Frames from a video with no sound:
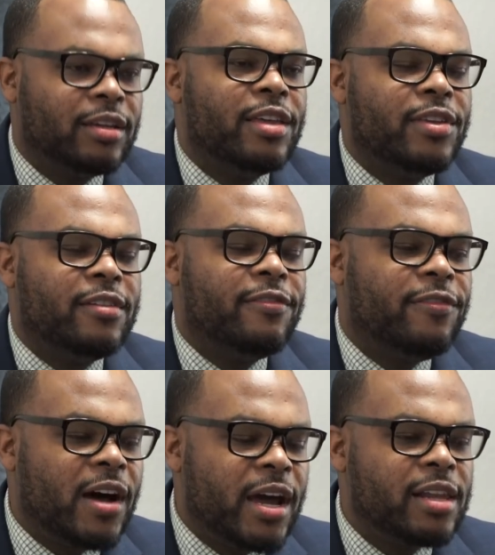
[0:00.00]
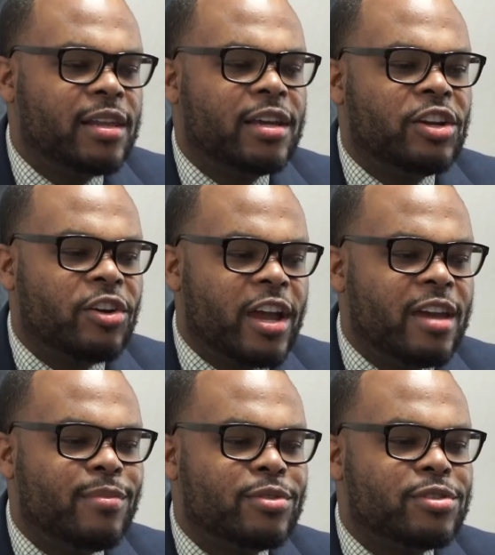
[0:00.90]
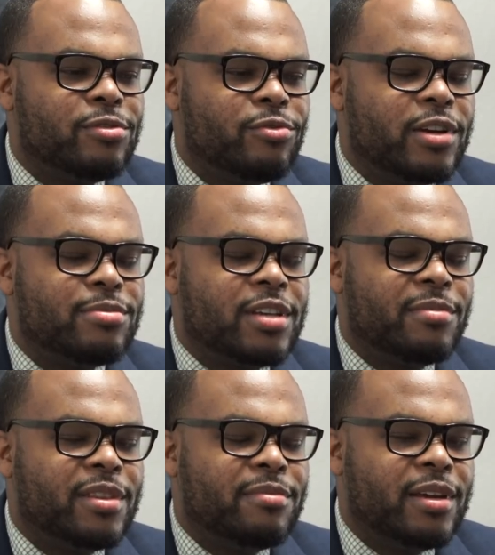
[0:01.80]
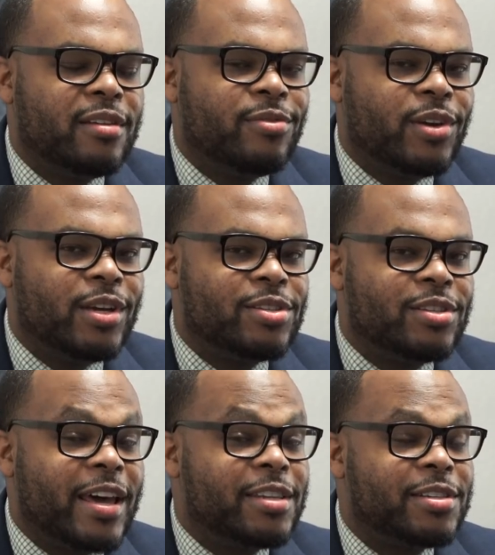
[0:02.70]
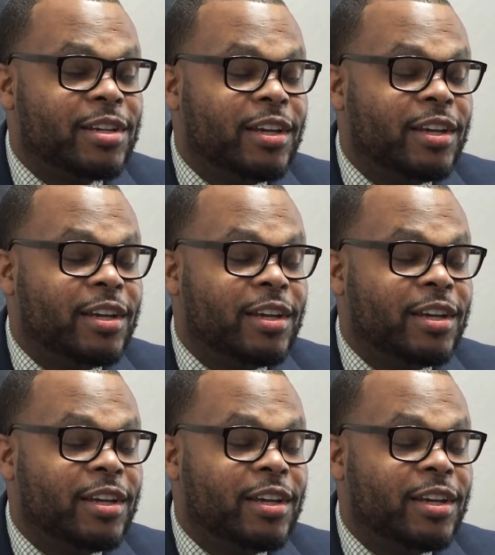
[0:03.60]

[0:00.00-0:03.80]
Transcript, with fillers: and then finally you're able to reap some of the benefits that's